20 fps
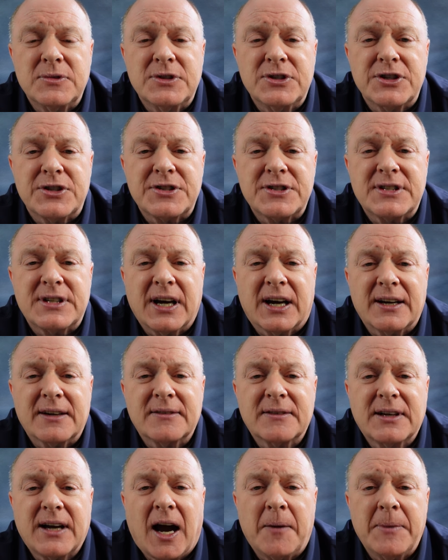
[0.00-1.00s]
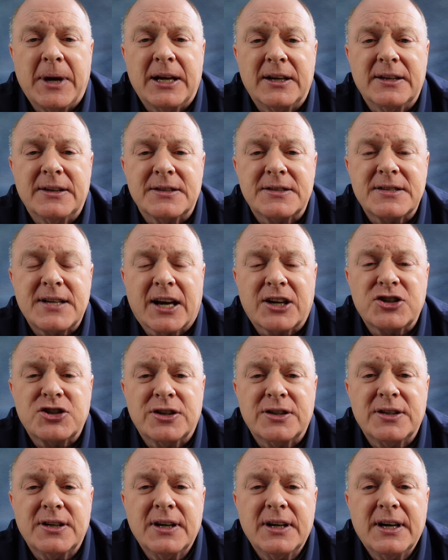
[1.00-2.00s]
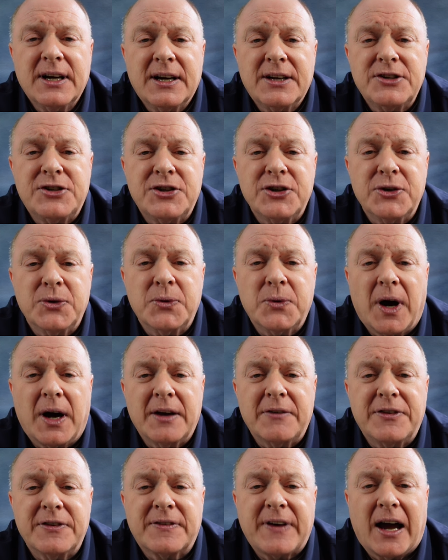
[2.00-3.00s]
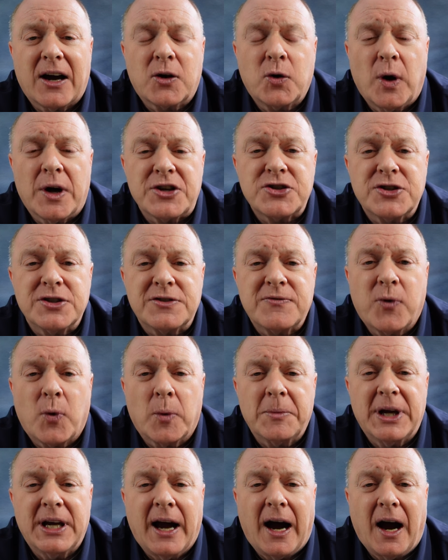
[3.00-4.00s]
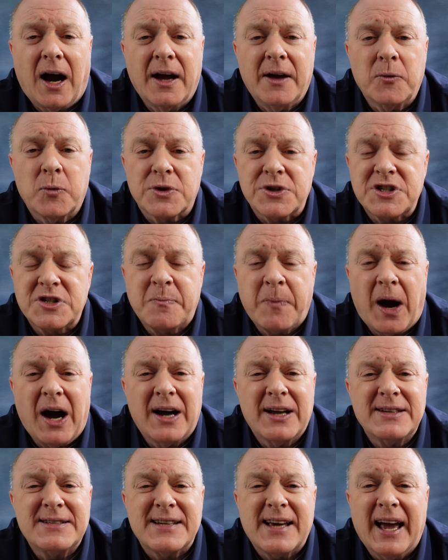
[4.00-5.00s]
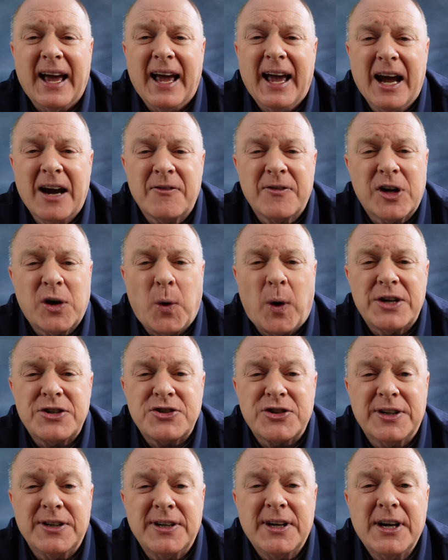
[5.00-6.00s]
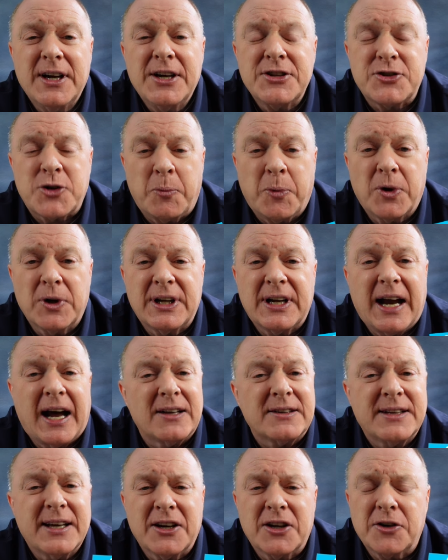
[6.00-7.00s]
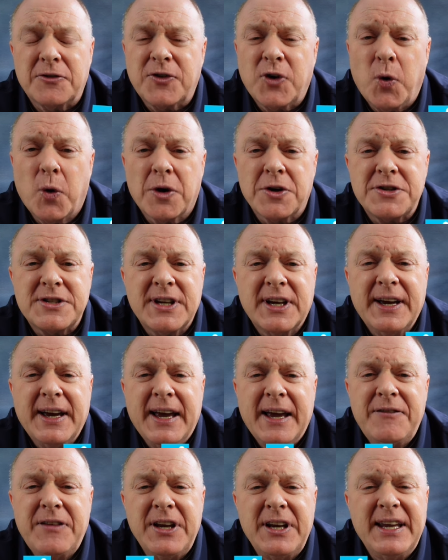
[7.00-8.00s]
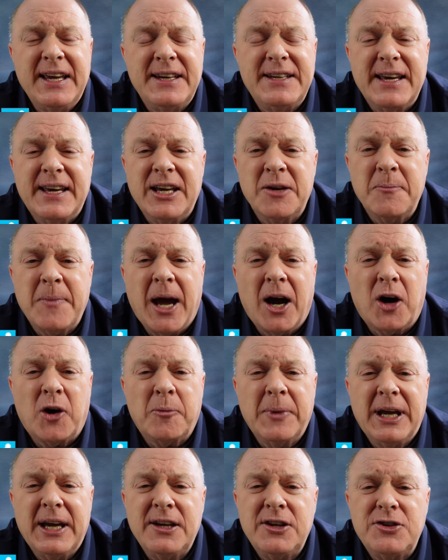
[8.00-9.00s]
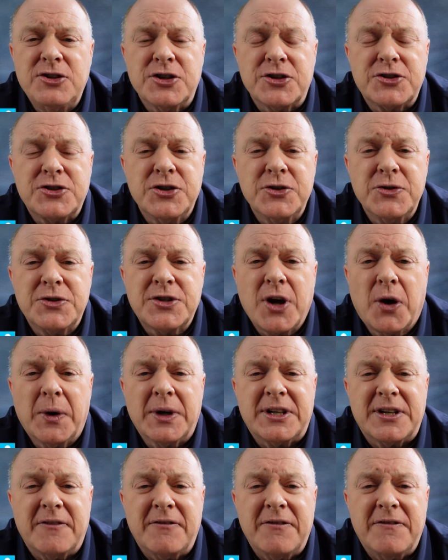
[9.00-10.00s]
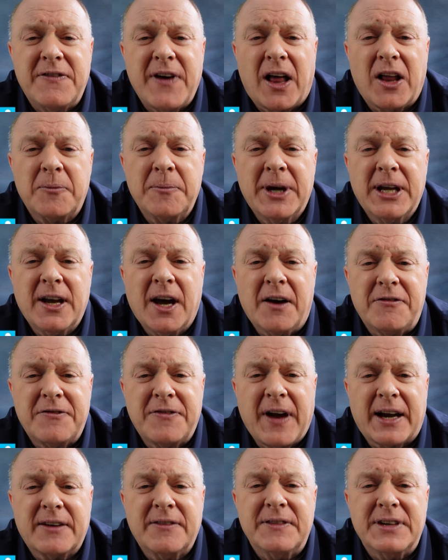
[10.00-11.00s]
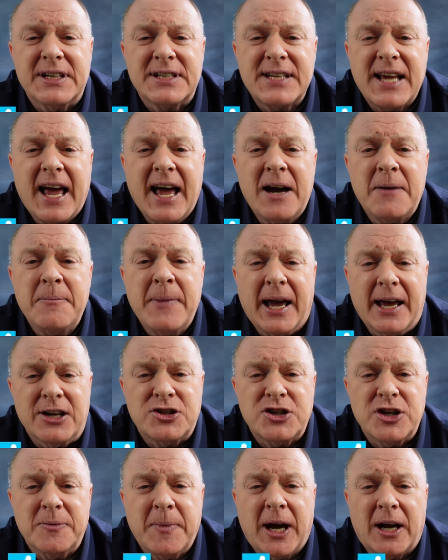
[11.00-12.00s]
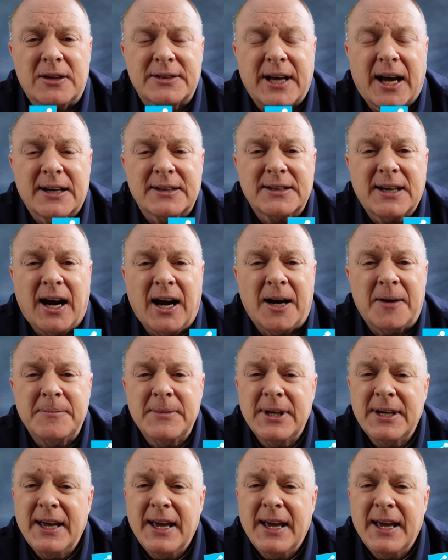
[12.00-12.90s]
just comment in the section to if you've got questions for me. I respond to every question, so put it out there. And of course, if you need to email me, just do so at developmenteffectivenessm@gmail.com.